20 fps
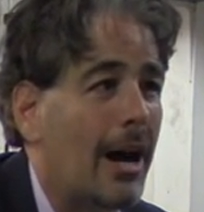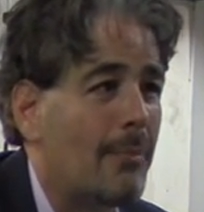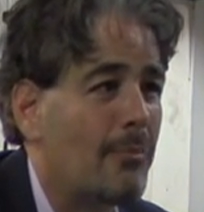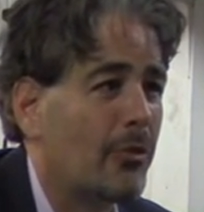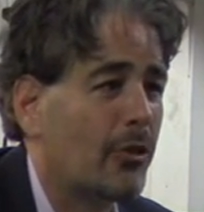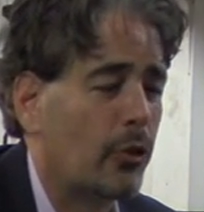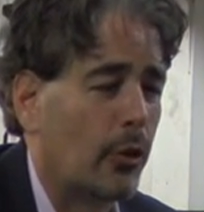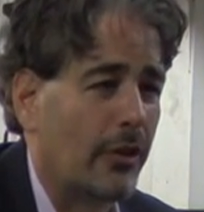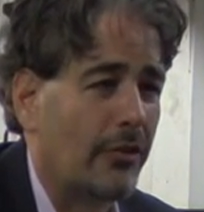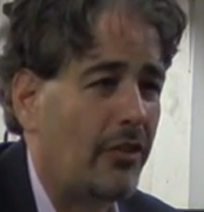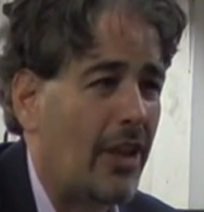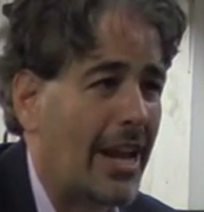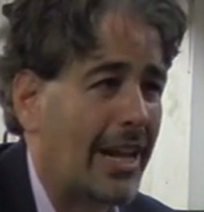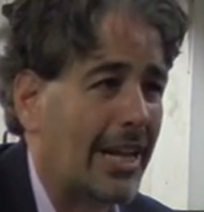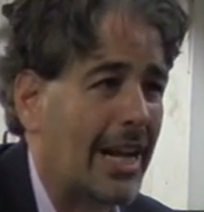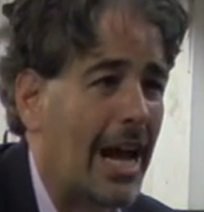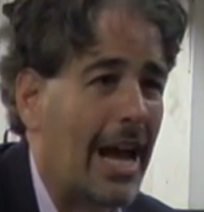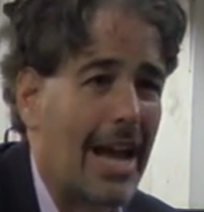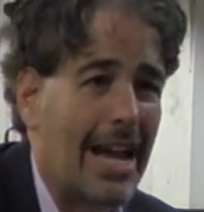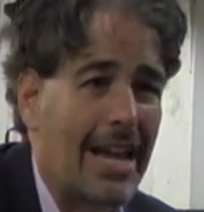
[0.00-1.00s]
sort of
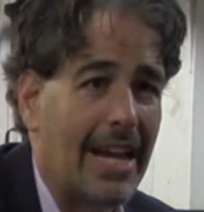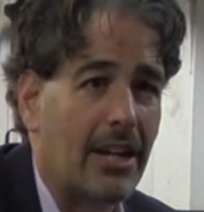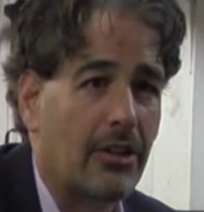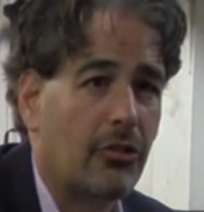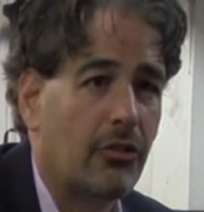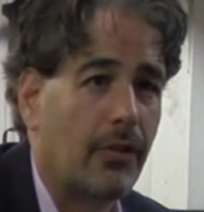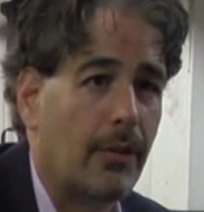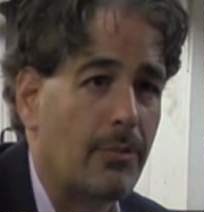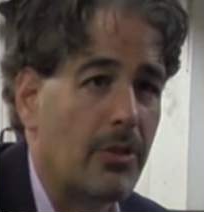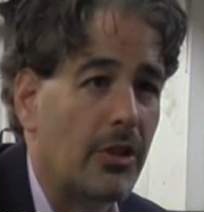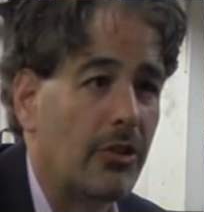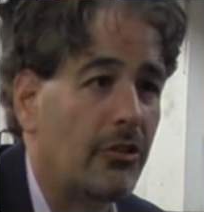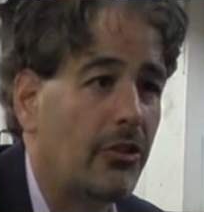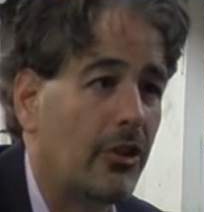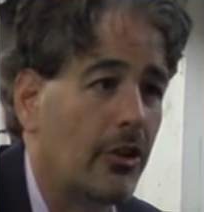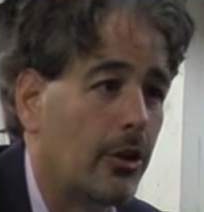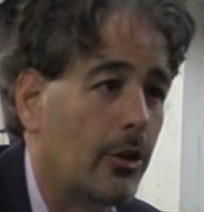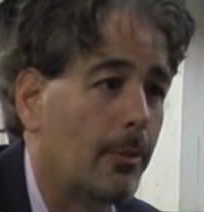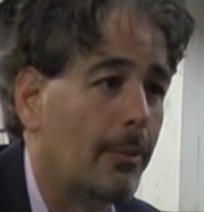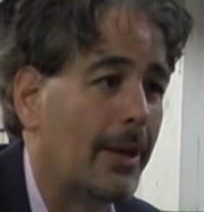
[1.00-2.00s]
taken a hiatus from
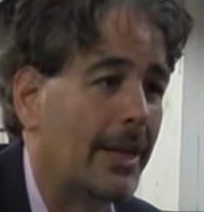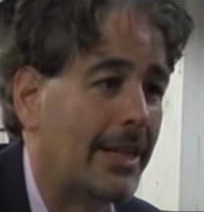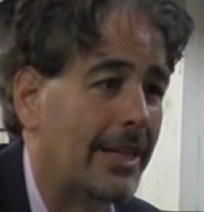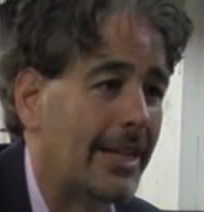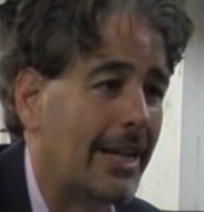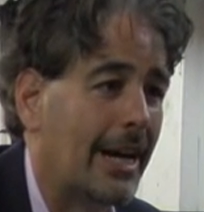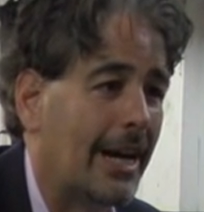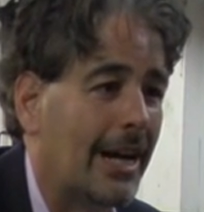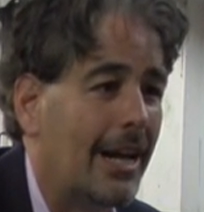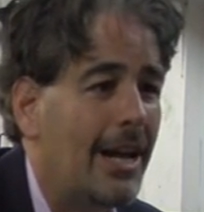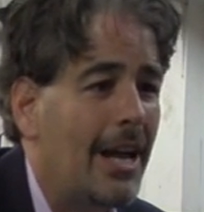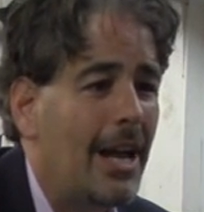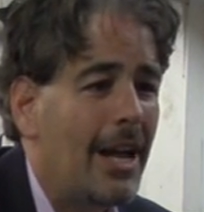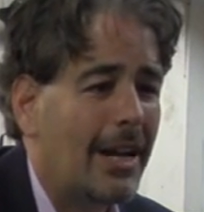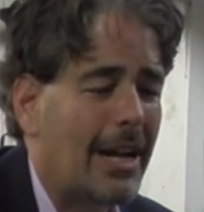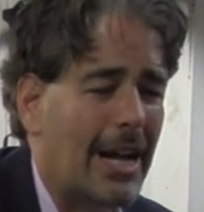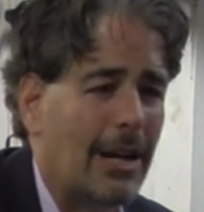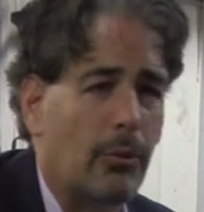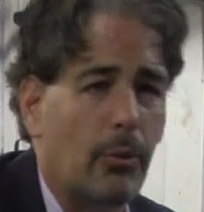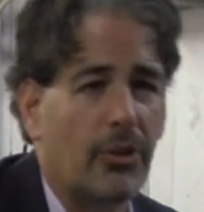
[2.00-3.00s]
YouTube and
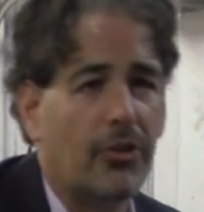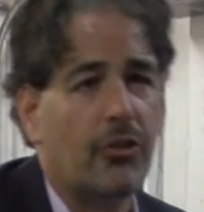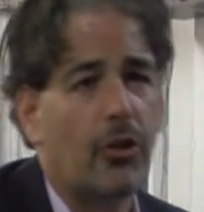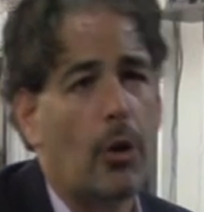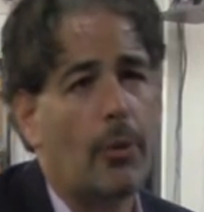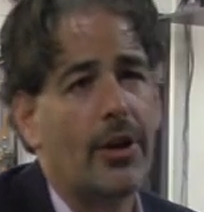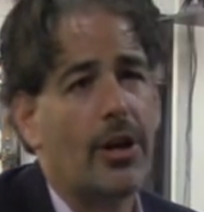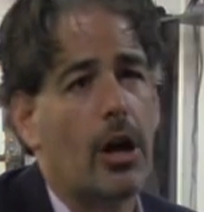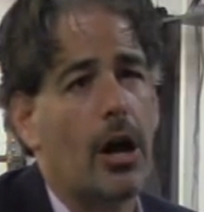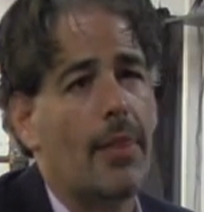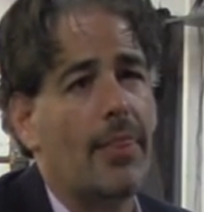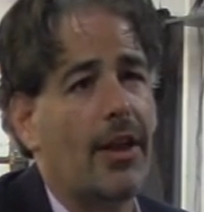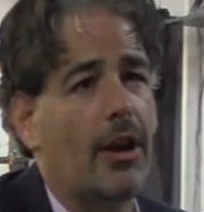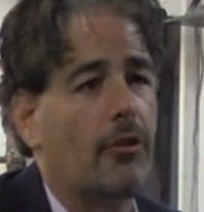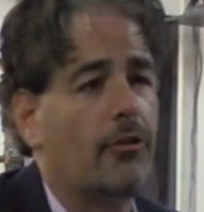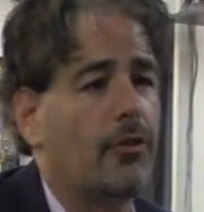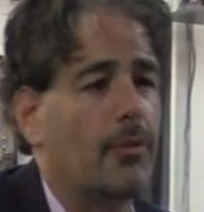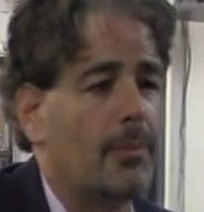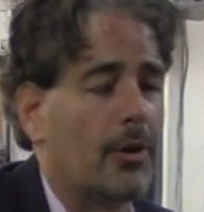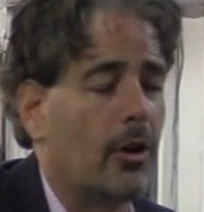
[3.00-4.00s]
kind of what's going on
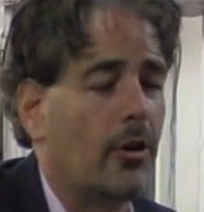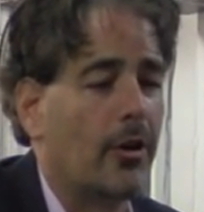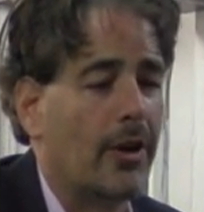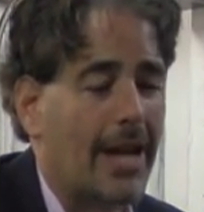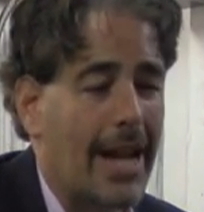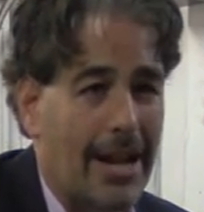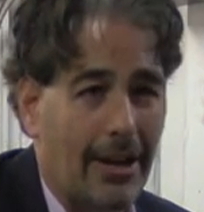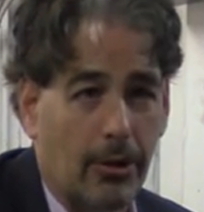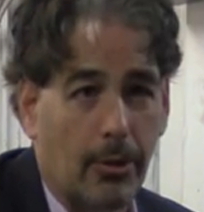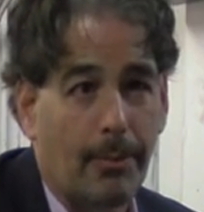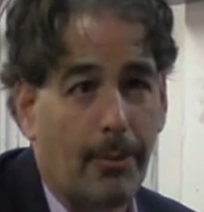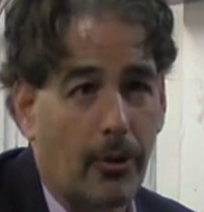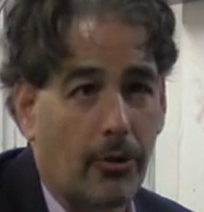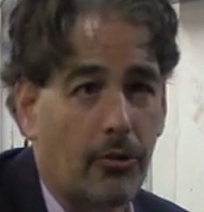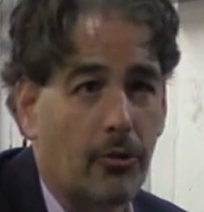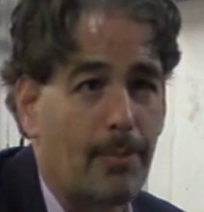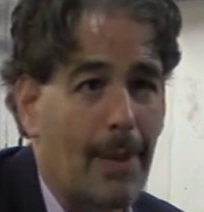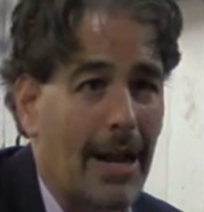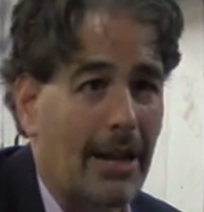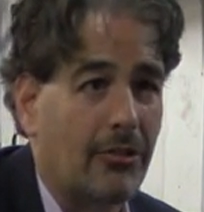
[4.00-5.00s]
there from a creator
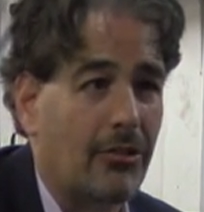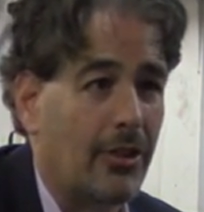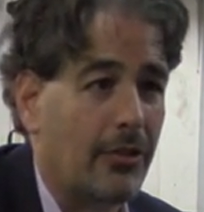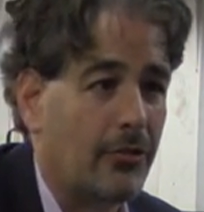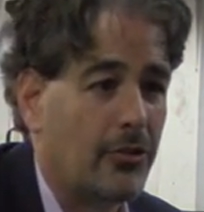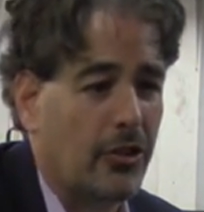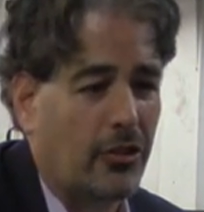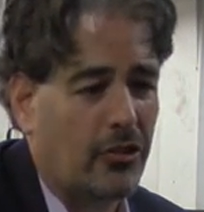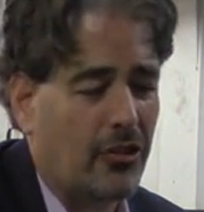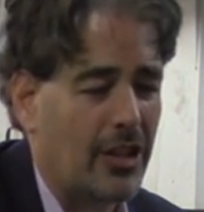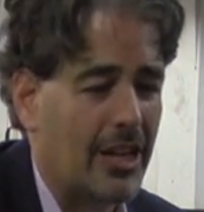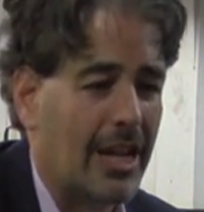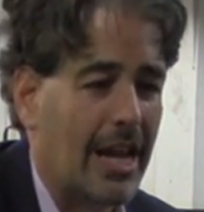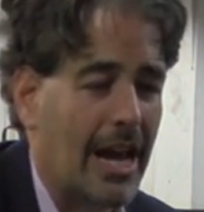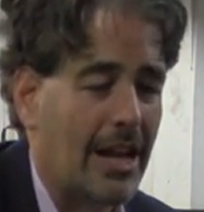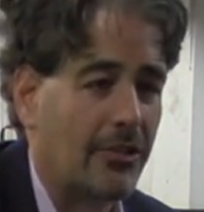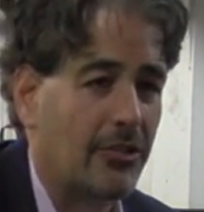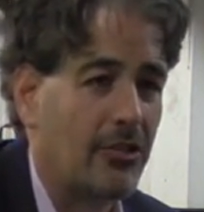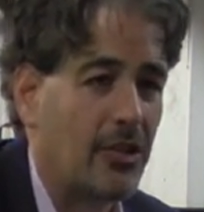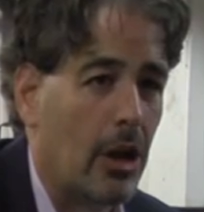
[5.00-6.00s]
perspective, just so you
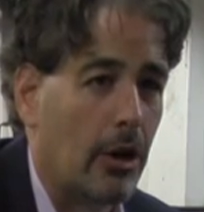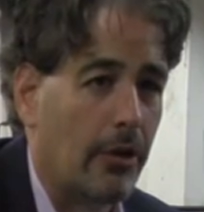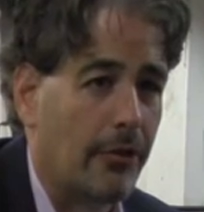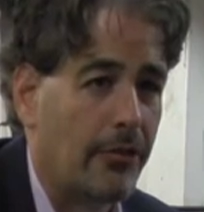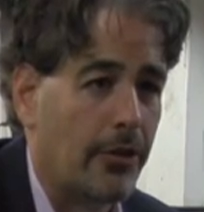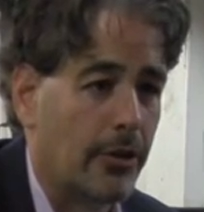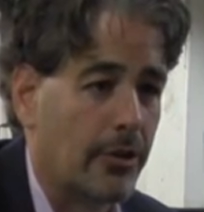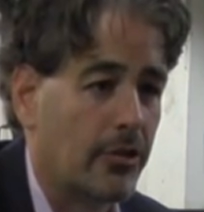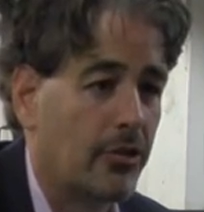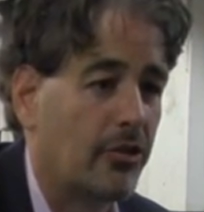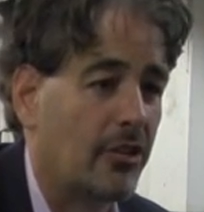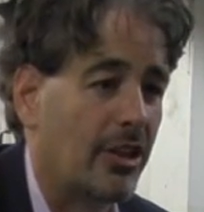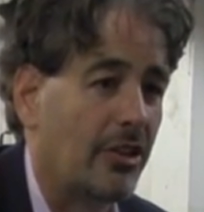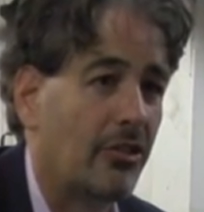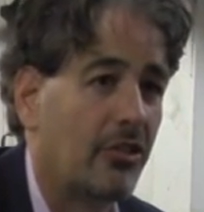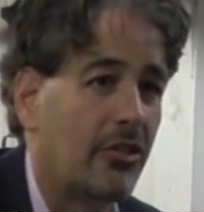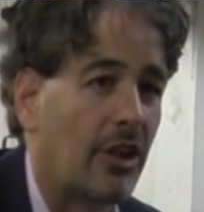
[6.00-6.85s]
guys know if you're interested.